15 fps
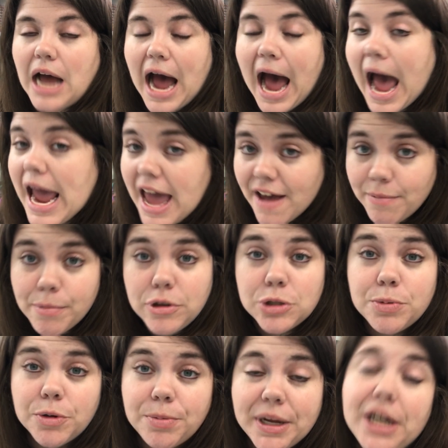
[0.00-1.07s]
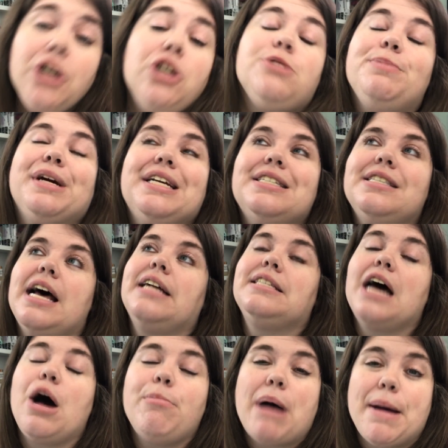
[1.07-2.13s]
I have multiple planners because that's
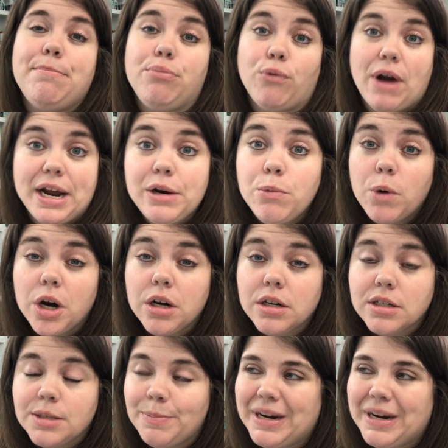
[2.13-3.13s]
how my brain works,